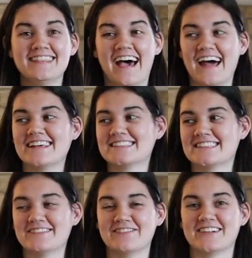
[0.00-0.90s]
that is
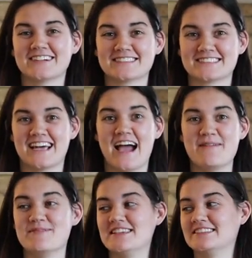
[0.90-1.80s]
the first
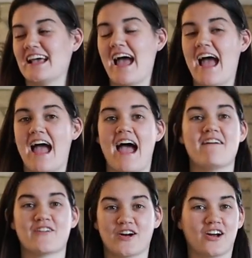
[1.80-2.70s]
time he's
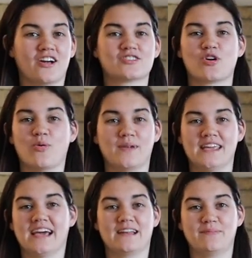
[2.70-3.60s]
ever told me
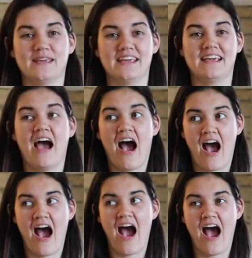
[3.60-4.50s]
he had to pee.
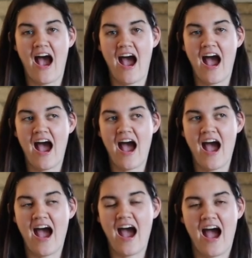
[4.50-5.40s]

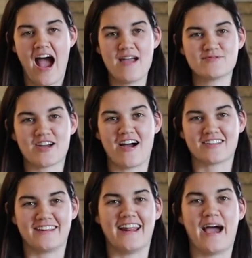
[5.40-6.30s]
I'm
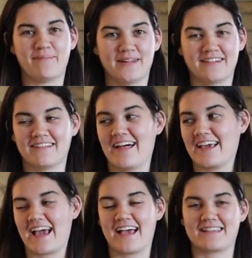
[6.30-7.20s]
shocked and it happened
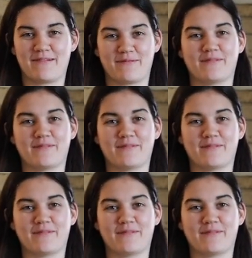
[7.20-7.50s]
like as I'm